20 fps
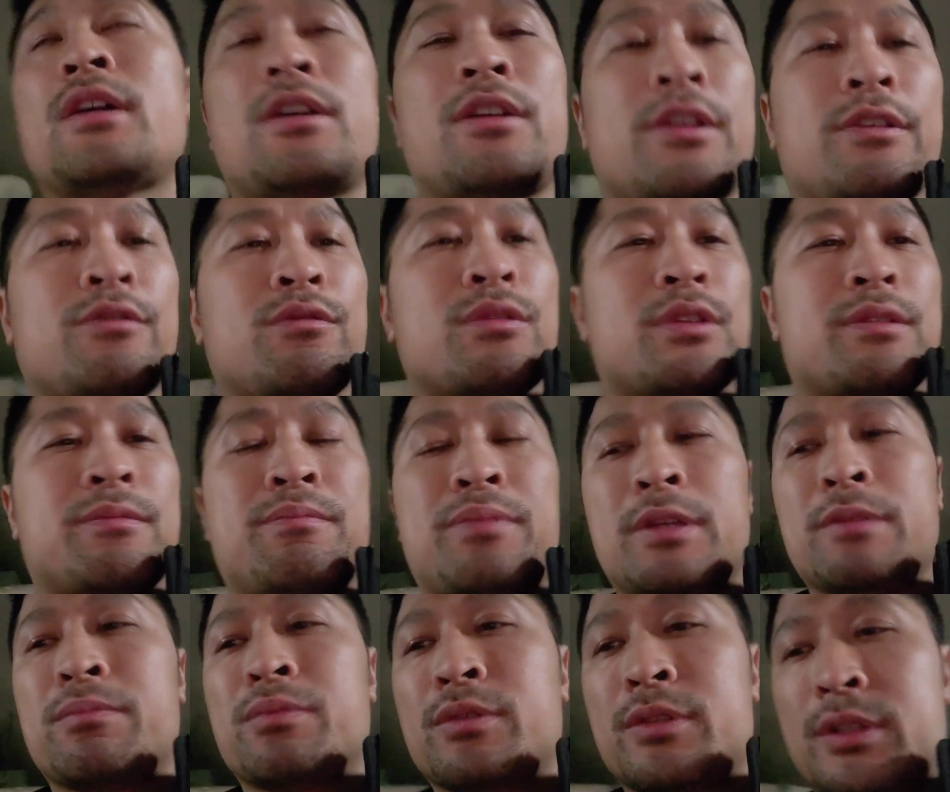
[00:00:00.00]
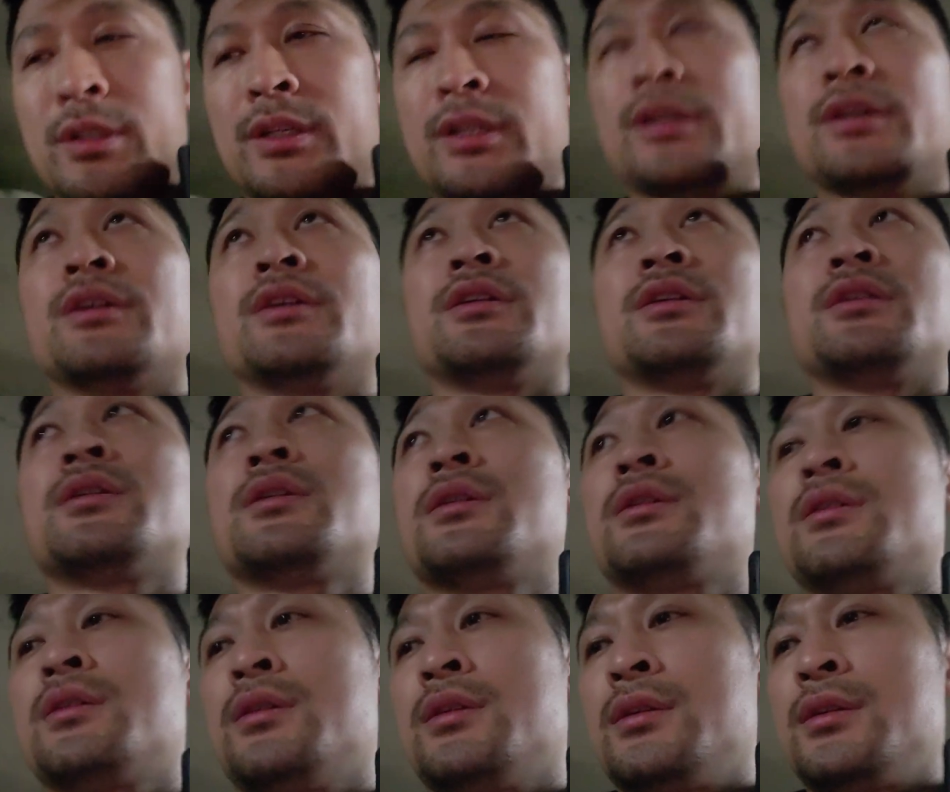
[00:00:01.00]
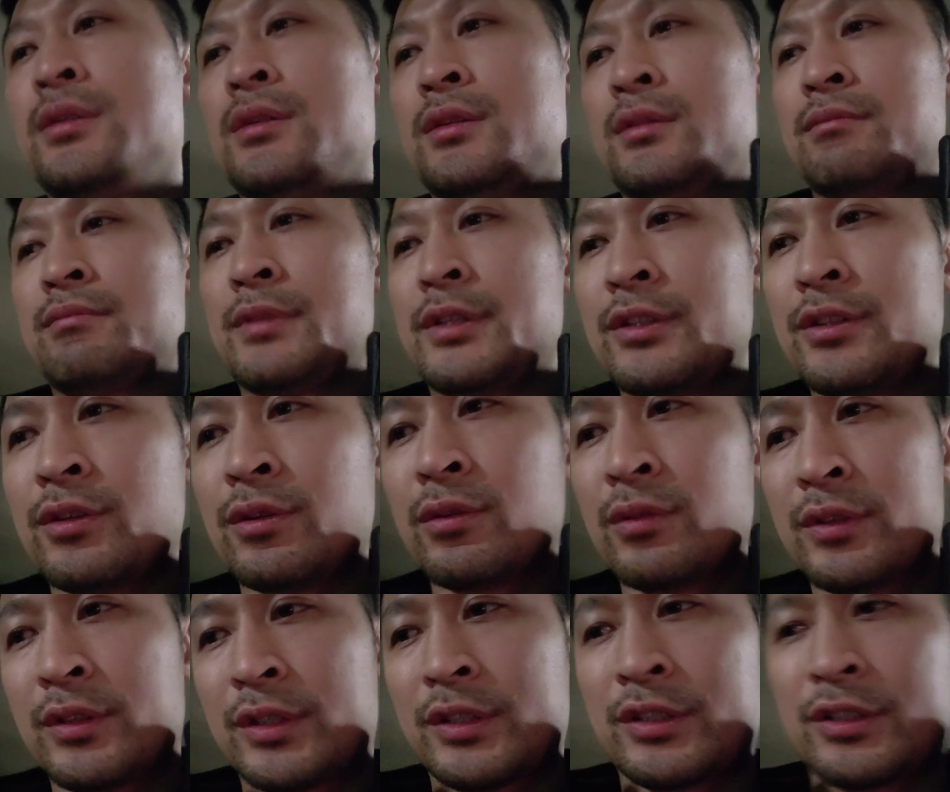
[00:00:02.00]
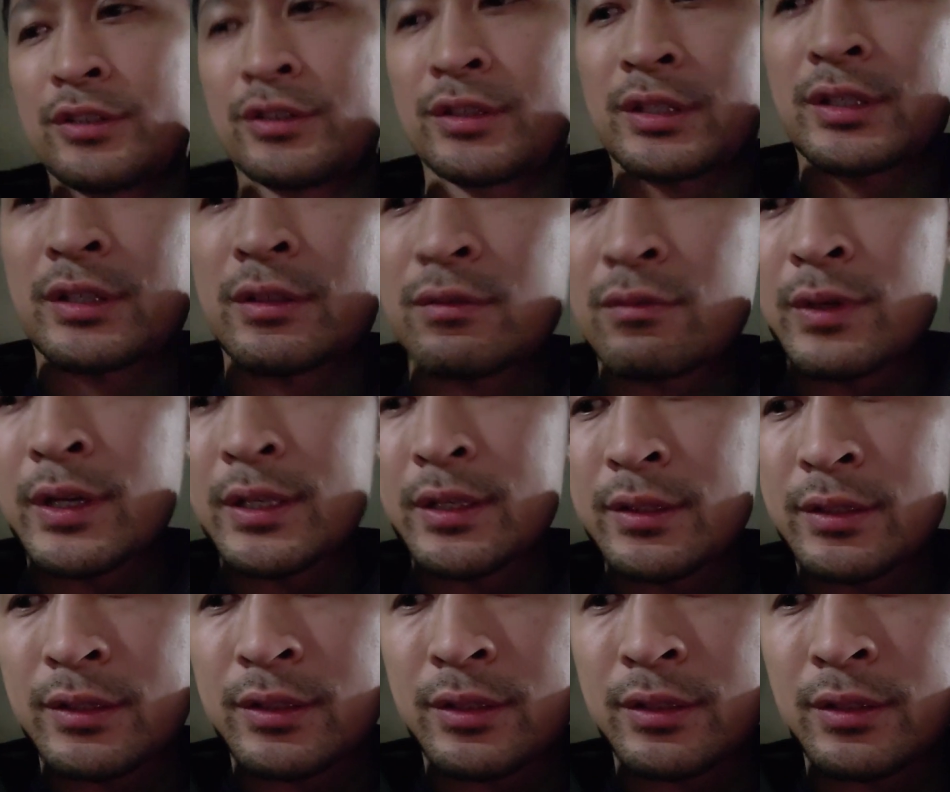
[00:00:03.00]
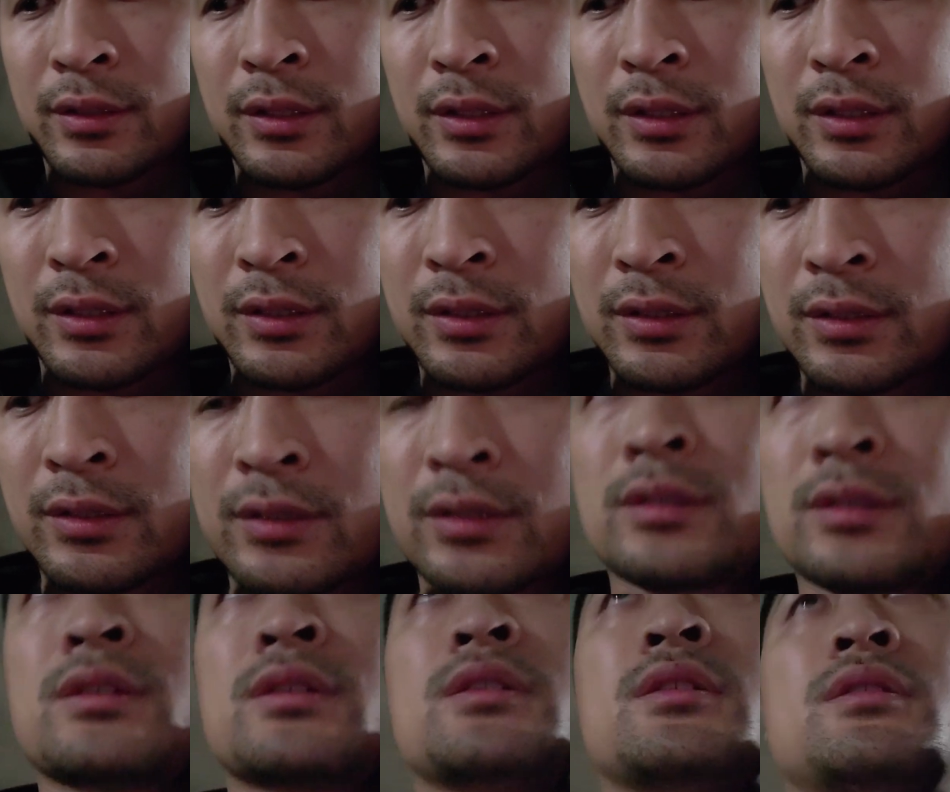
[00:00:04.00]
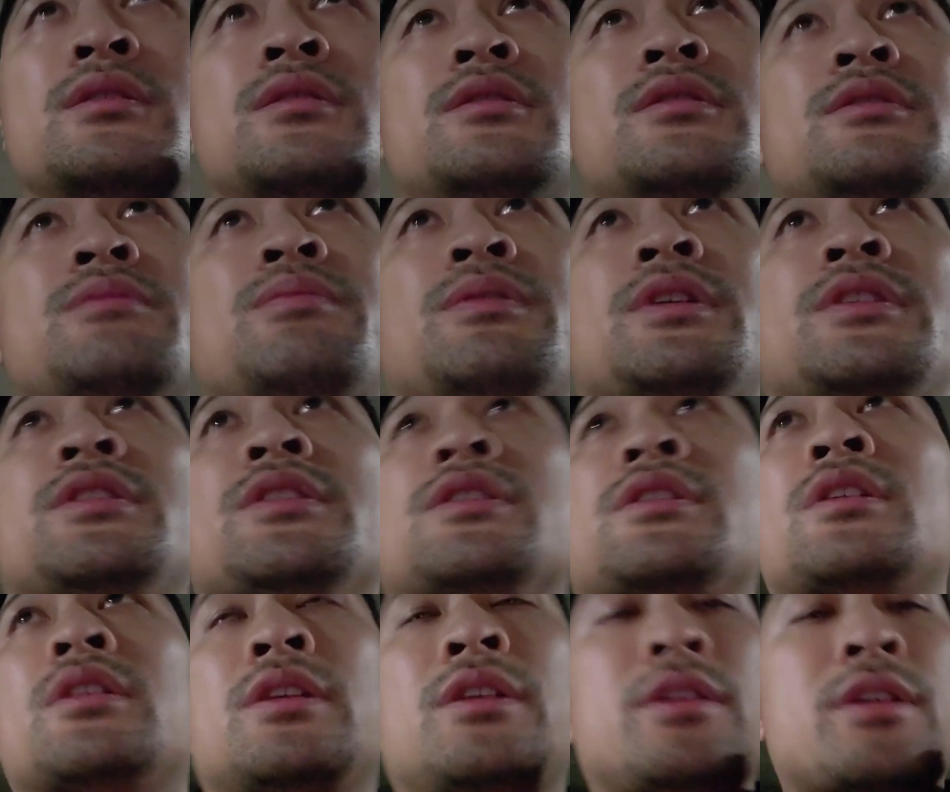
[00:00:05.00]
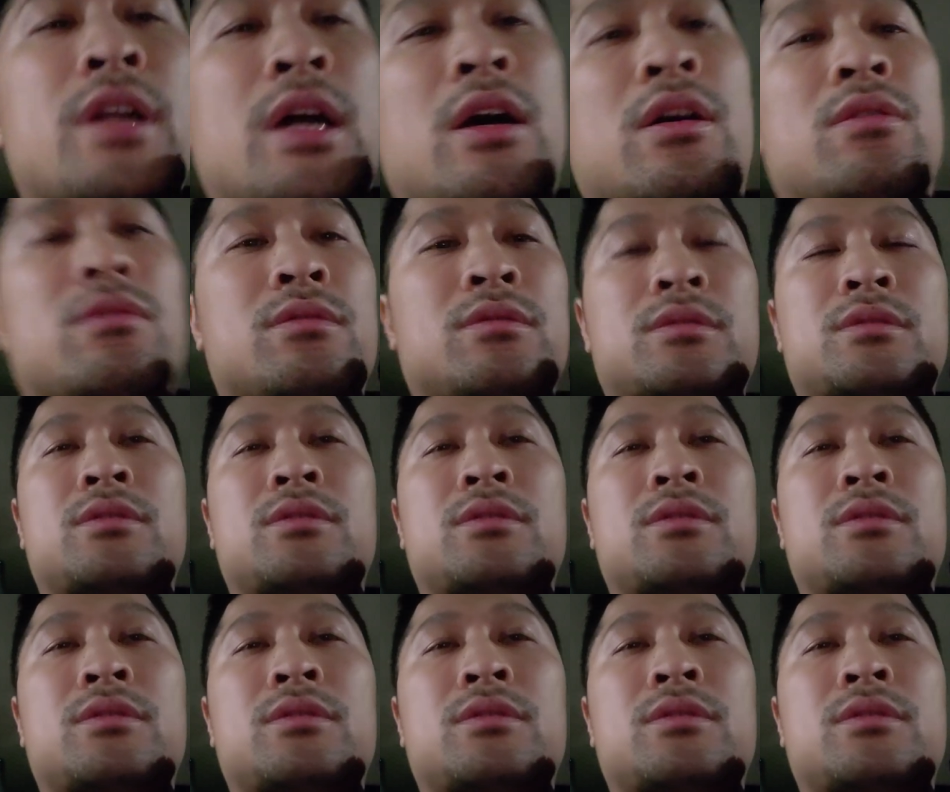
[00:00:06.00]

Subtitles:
don't even want people to hear me doing this, so I gotta wait until this place is cleared out.